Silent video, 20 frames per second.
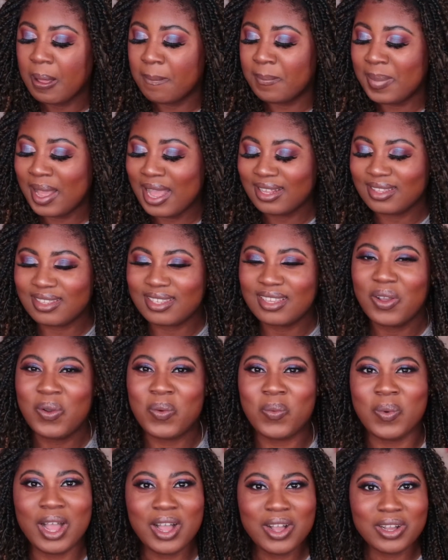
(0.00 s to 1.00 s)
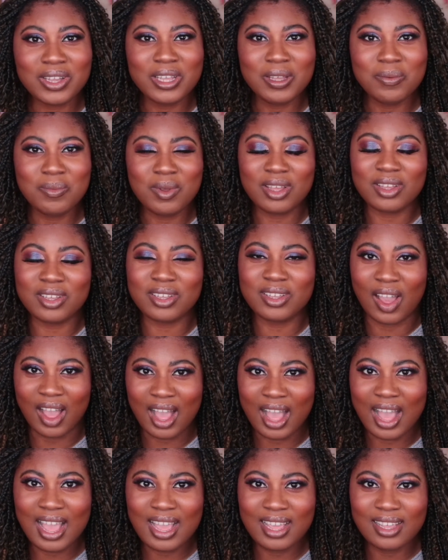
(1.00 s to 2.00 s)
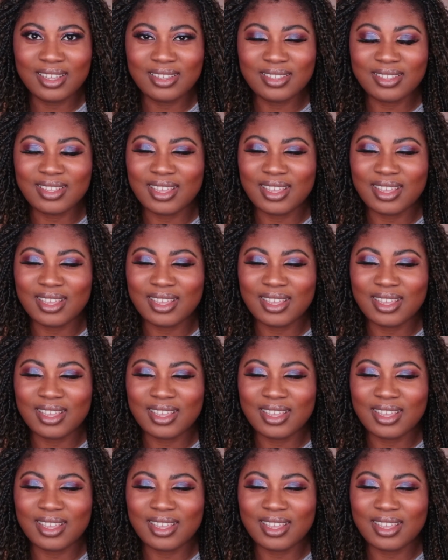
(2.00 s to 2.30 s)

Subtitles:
But welcome guys.